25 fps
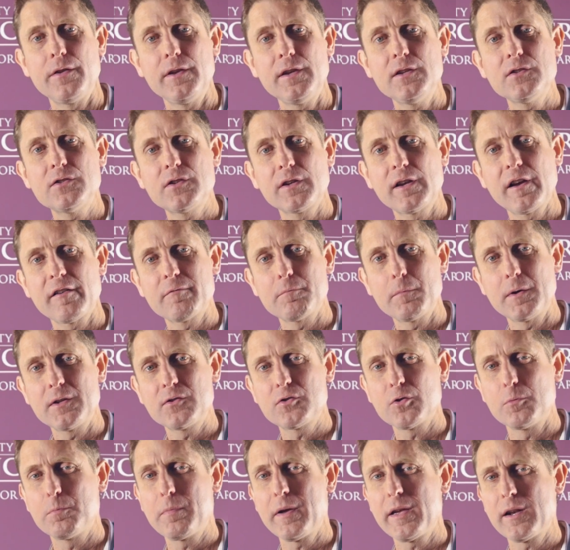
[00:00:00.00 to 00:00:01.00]
The
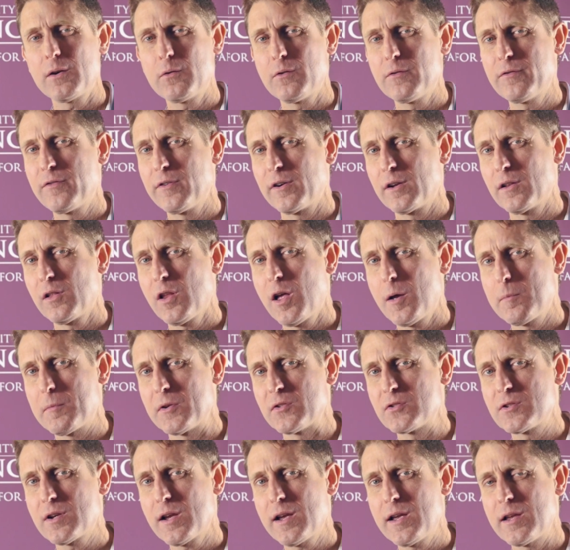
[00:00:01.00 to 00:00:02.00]
Intergovernmental Panel for
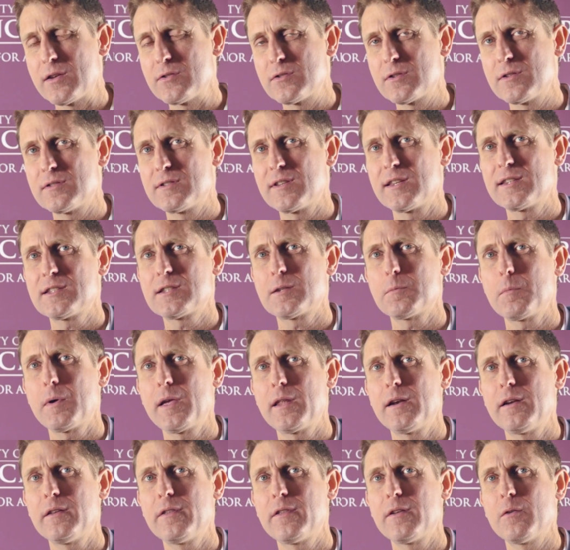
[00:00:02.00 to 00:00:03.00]
Climate Change has
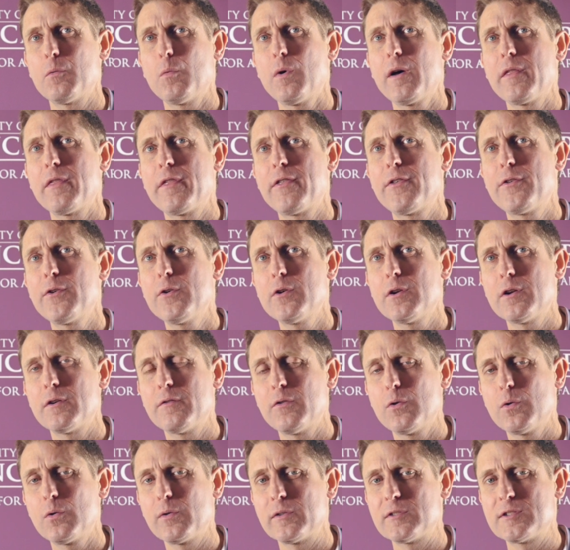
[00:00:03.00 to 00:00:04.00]
estimated that one-third
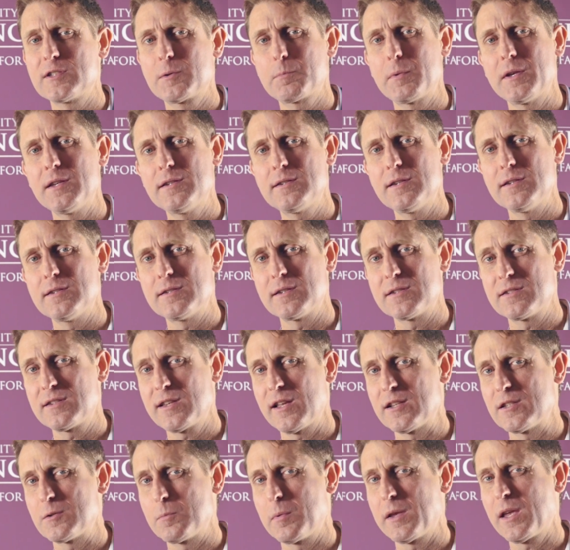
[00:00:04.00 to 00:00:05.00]
of all species are
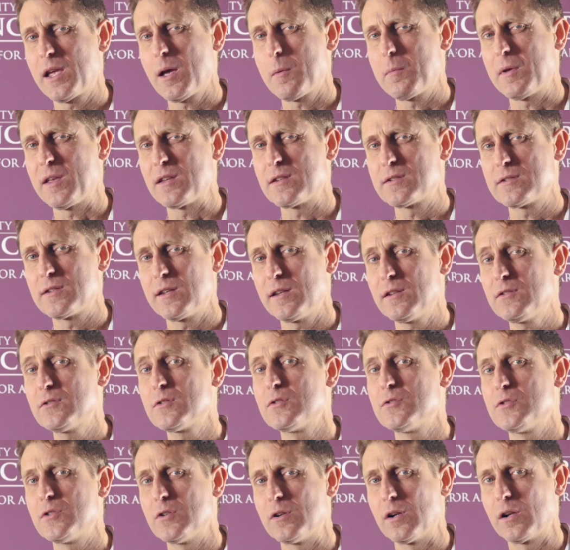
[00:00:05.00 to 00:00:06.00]
set to become
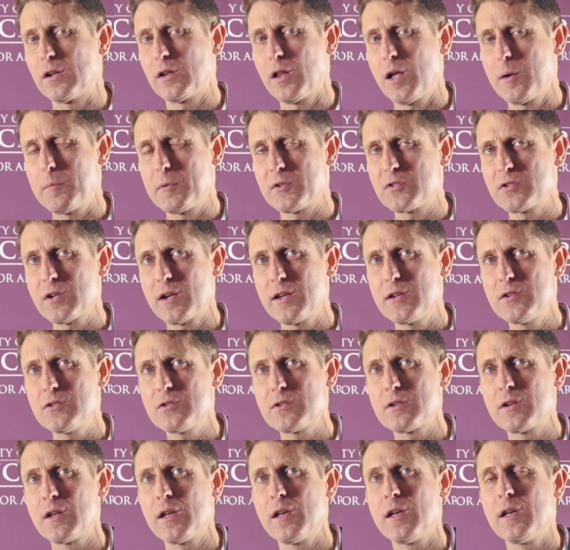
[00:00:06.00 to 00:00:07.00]
extinct due to climate
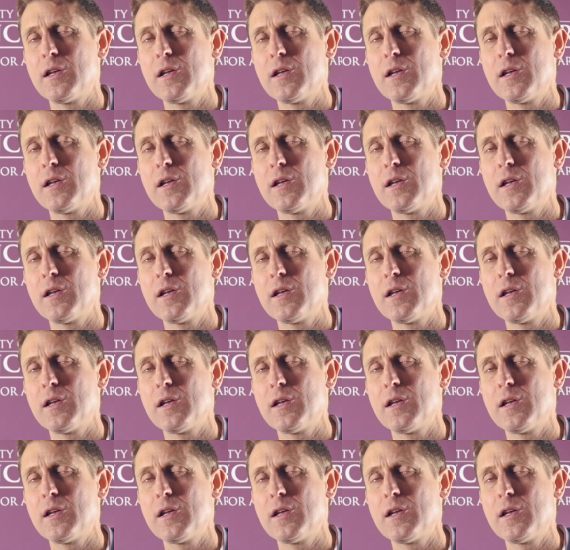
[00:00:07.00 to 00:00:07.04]
change,